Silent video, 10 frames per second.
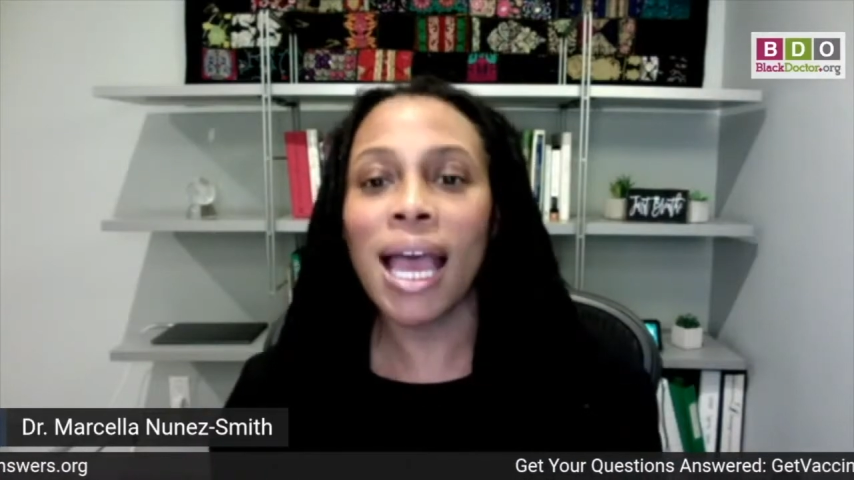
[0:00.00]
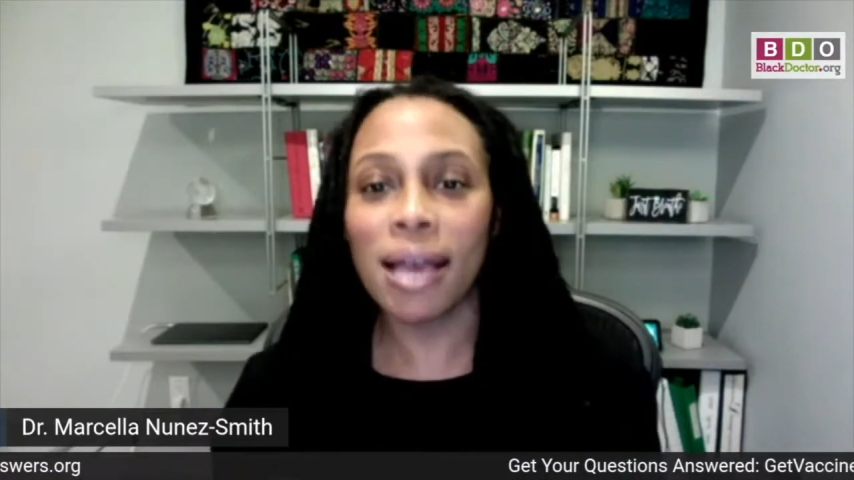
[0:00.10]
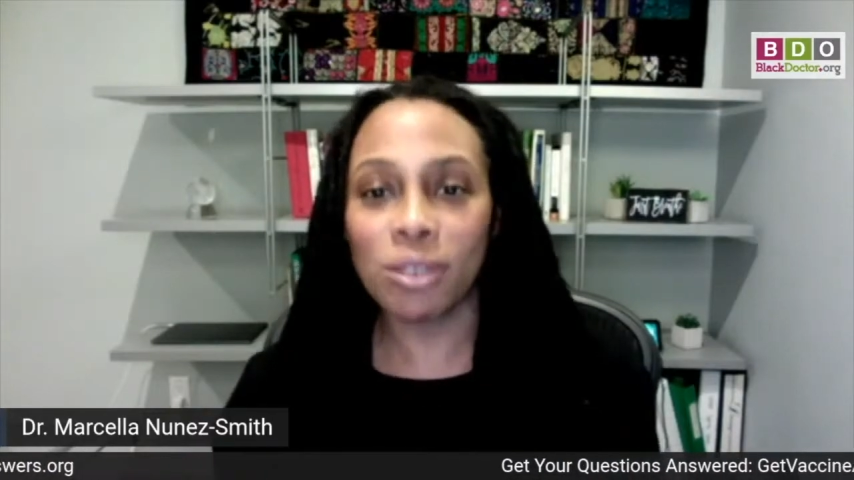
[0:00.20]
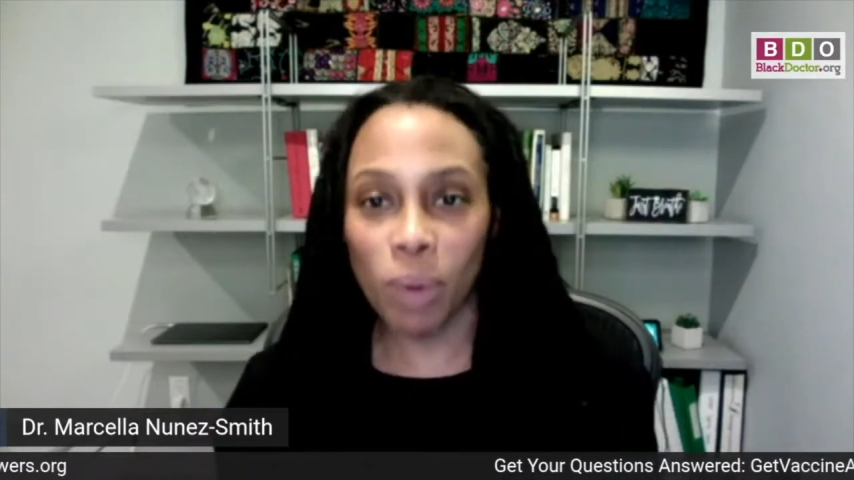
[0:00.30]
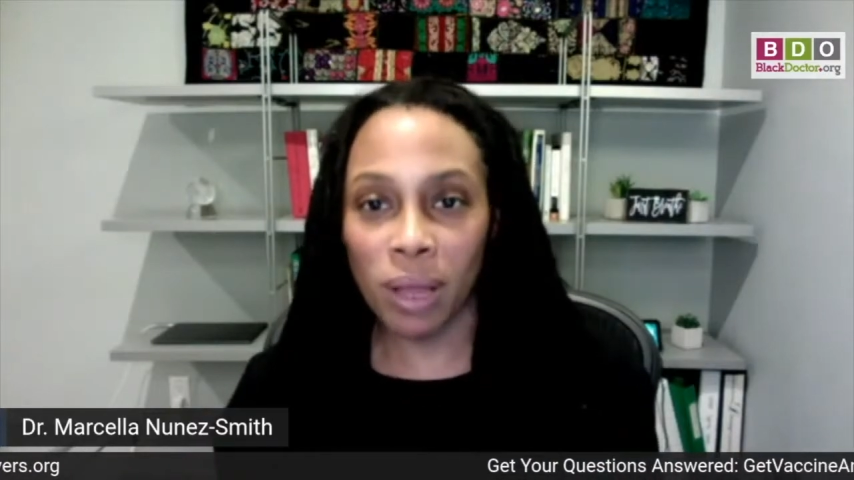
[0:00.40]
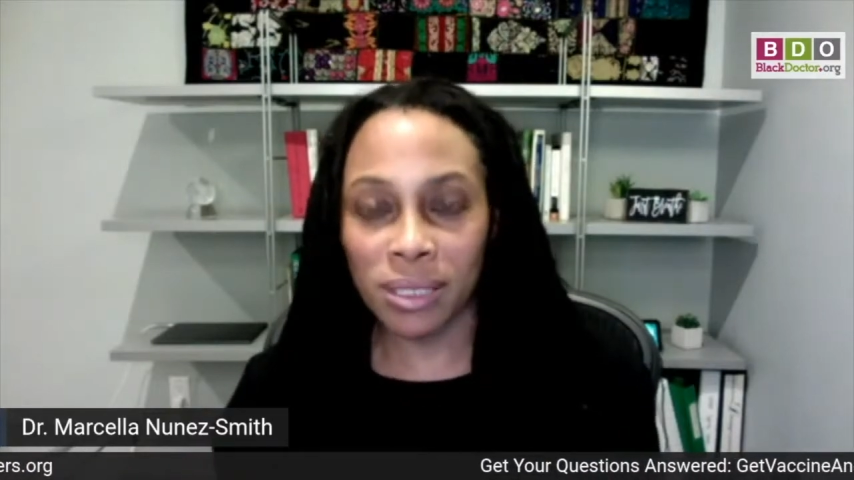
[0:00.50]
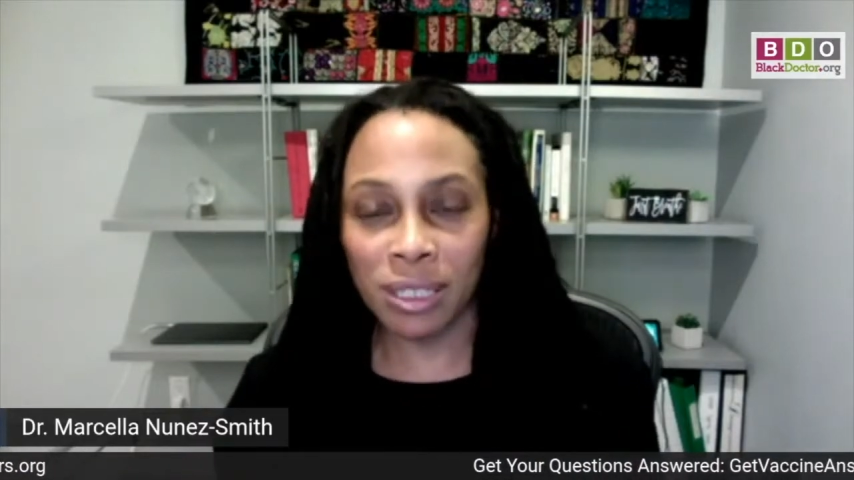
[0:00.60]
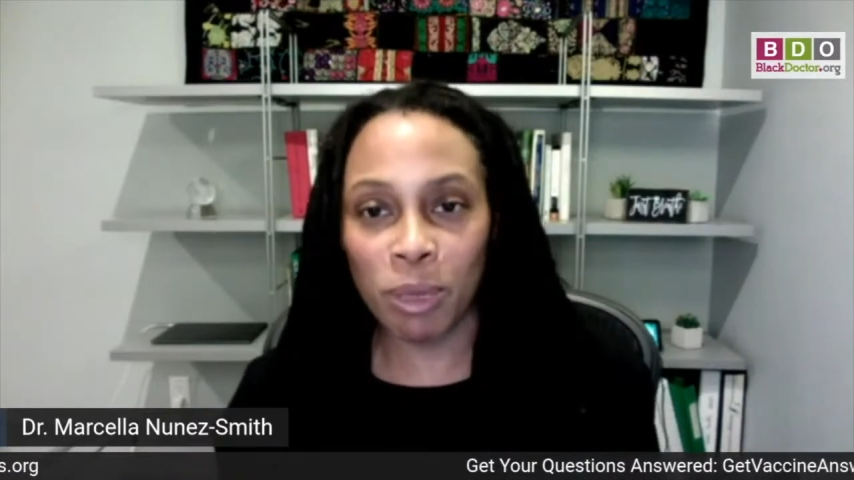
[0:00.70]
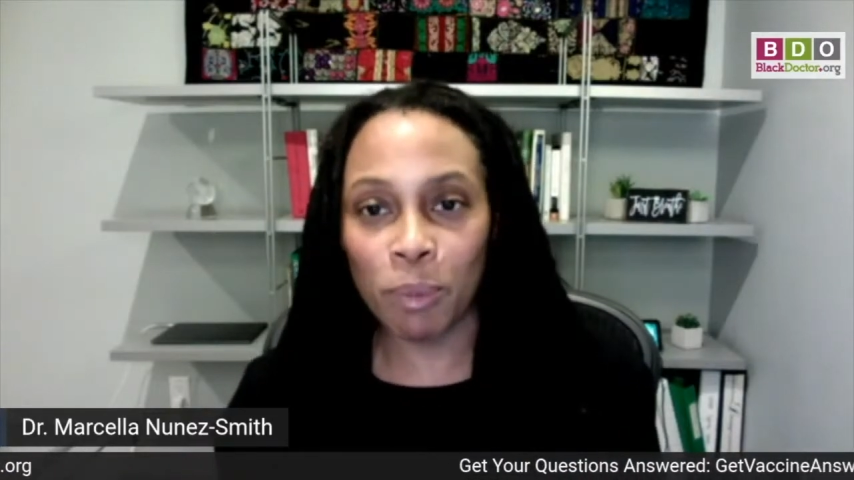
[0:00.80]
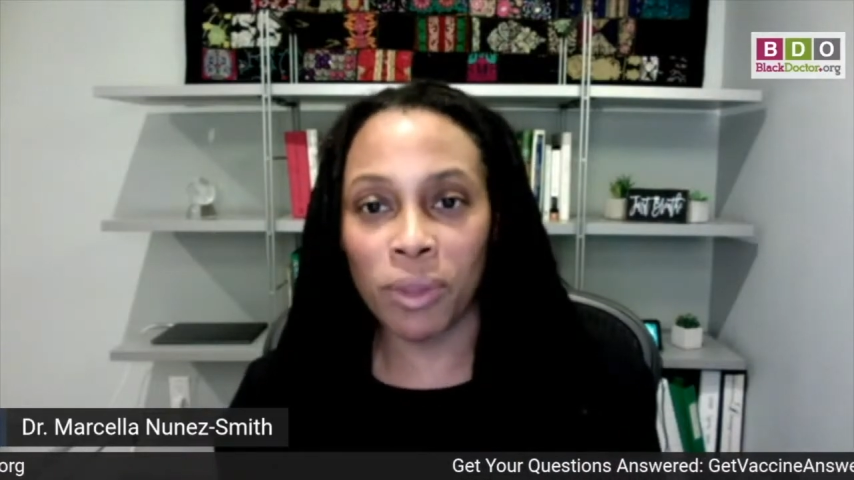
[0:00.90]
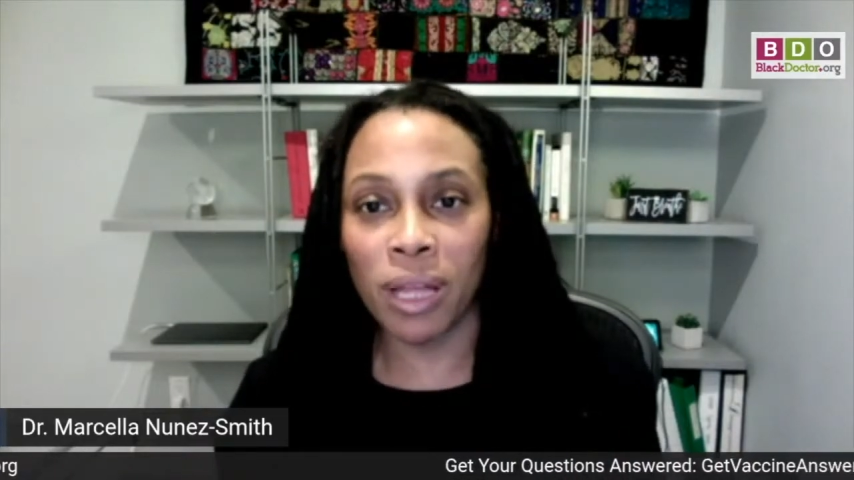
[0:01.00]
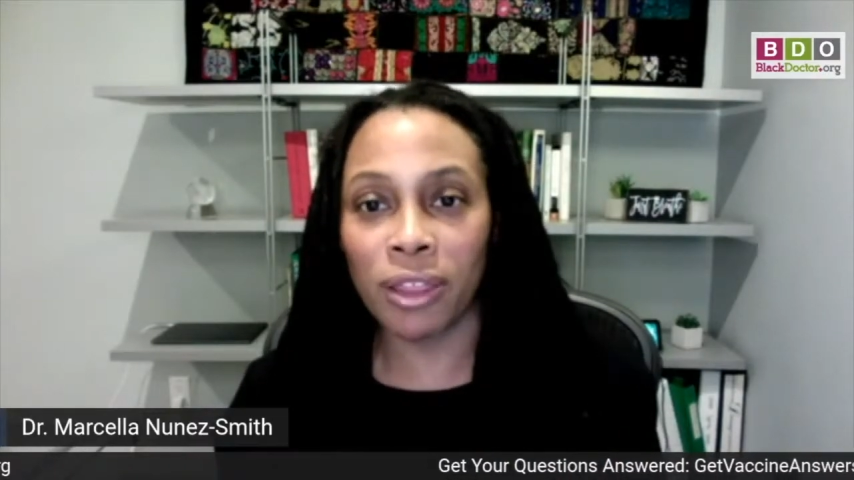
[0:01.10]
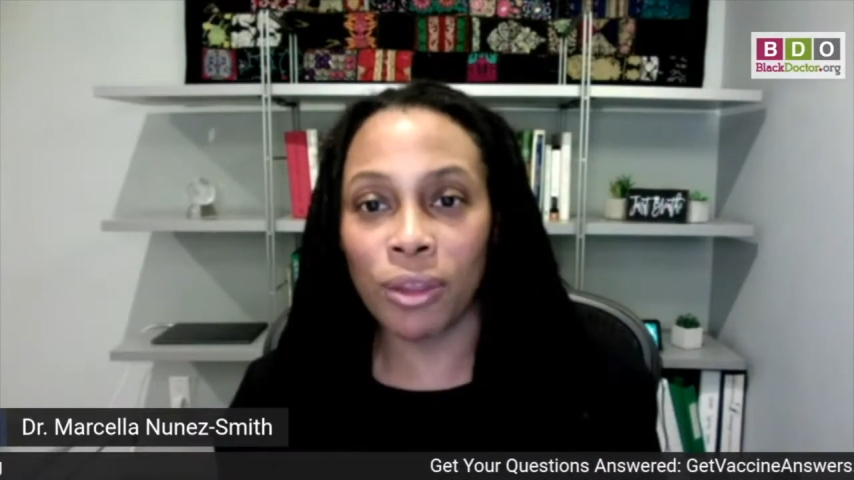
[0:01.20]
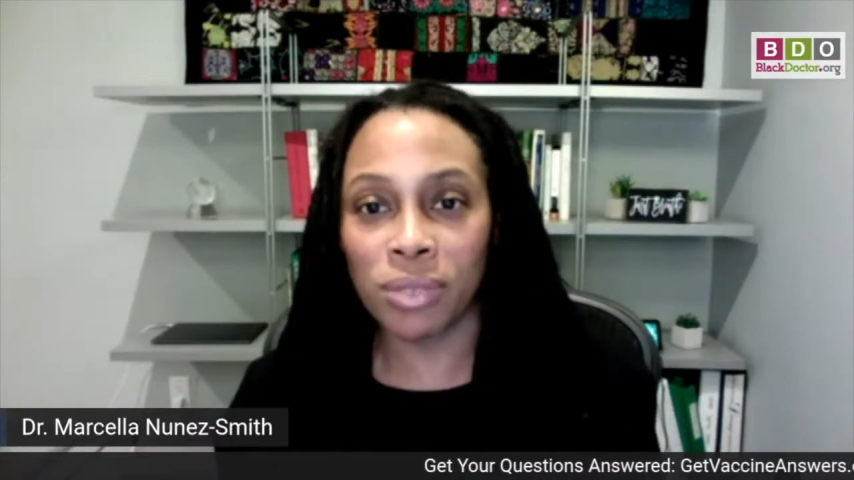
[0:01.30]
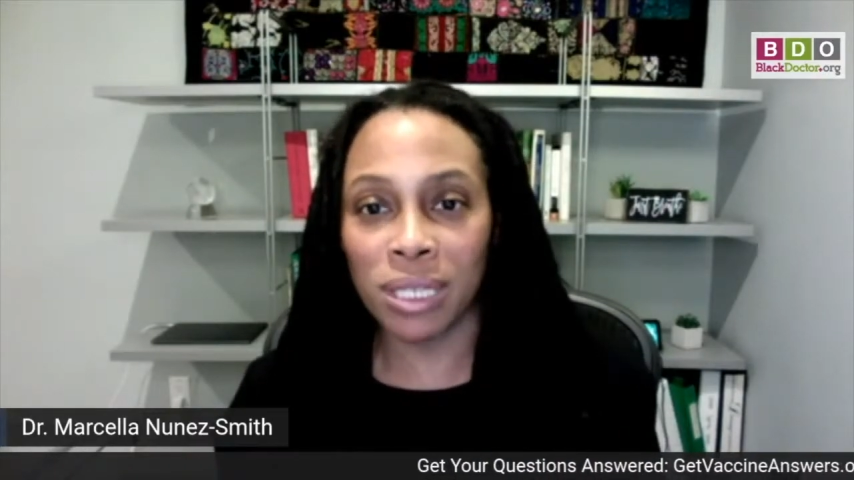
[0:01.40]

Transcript: as well as the people on those